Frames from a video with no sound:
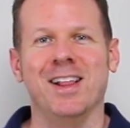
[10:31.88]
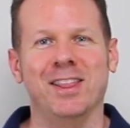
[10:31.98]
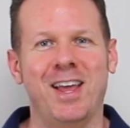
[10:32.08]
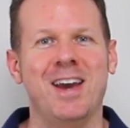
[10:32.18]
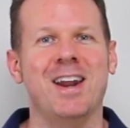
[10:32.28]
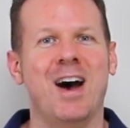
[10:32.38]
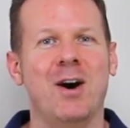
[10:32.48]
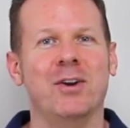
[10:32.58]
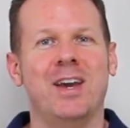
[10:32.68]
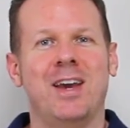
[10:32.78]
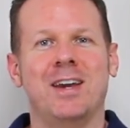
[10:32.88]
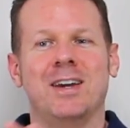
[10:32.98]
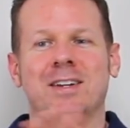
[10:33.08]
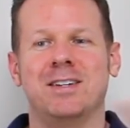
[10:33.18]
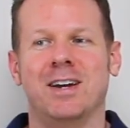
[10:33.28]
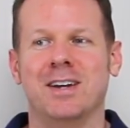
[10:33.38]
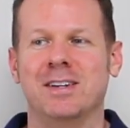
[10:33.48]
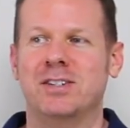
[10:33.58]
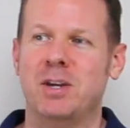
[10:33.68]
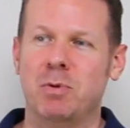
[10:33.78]
lay it out
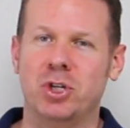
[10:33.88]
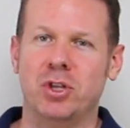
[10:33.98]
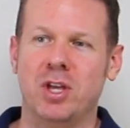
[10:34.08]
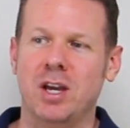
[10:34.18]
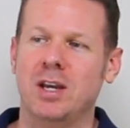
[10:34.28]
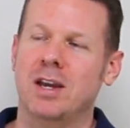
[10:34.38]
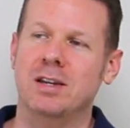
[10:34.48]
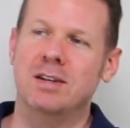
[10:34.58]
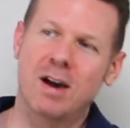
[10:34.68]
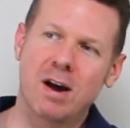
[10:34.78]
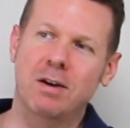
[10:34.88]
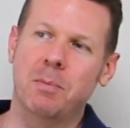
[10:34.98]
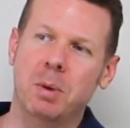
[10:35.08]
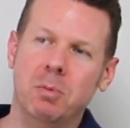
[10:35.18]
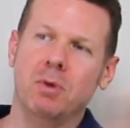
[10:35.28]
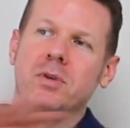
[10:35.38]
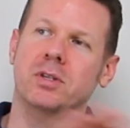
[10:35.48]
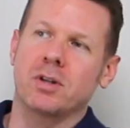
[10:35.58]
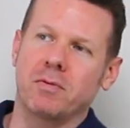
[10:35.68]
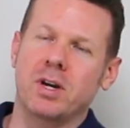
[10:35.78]
and see what you think, and now I'm going to move
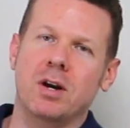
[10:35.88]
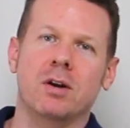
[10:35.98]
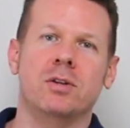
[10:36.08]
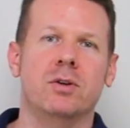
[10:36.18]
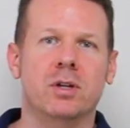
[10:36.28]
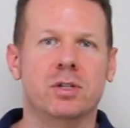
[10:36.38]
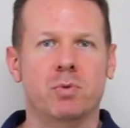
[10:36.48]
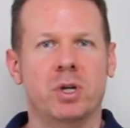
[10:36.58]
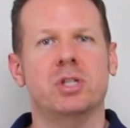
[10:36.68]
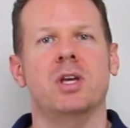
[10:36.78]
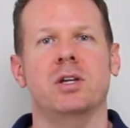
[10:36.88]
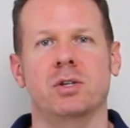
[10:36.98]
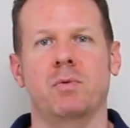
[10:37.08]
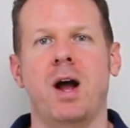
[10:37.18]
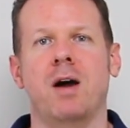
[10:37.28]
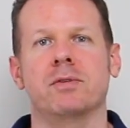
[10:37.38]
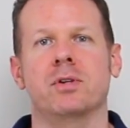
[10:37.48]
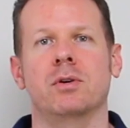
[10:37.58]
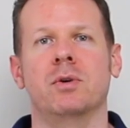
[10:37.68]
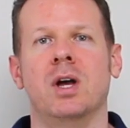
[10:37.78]
this over here, and you can switch things around.
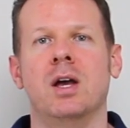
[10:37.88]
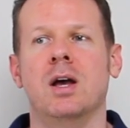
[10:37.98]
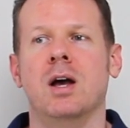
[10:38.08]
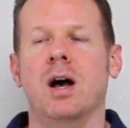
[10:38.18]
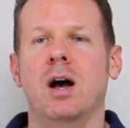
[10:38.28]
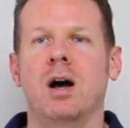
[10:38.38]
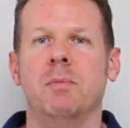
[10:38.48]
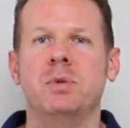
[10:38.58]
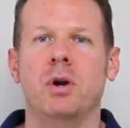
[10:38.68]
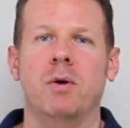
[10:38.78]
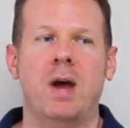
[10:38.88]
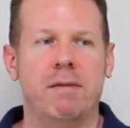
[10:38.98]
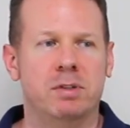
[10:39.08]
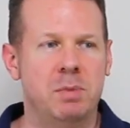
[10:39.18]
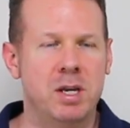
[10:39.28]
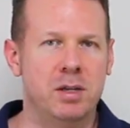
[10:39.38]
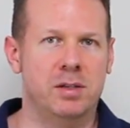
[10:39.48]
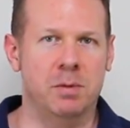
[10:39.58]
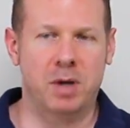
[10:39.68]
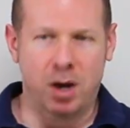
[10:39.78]
So you don't have to be
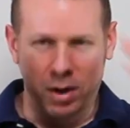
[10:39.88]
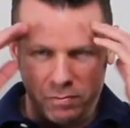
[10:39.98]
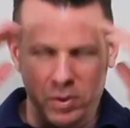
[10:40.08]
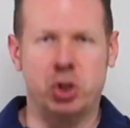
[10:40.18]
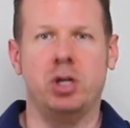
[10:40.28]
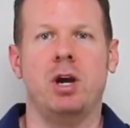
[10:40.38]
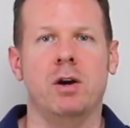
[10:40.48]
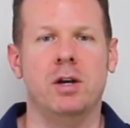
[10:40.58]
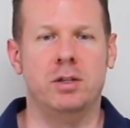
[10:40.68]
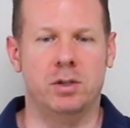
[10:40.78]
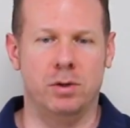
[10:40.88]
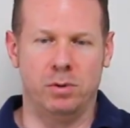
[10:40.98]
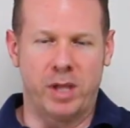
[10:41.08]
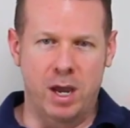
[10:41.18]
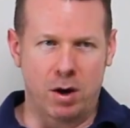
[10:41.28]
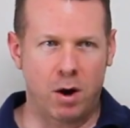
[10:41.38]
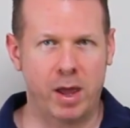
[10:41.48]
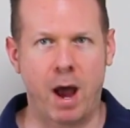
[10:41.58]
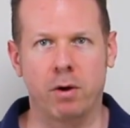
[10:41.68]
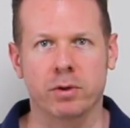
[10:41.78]
some kind of visionary to lay it
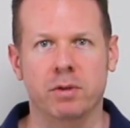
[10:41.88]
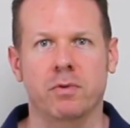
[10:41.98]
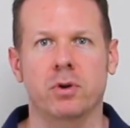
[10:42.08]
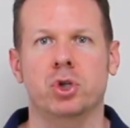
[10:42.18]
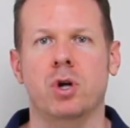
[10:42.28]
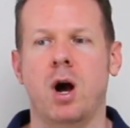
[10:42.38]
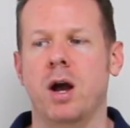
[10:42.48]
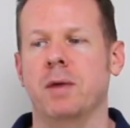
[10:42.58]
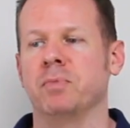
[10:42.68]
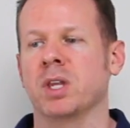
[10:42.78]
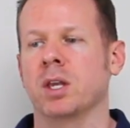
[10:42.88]
all out on the first try.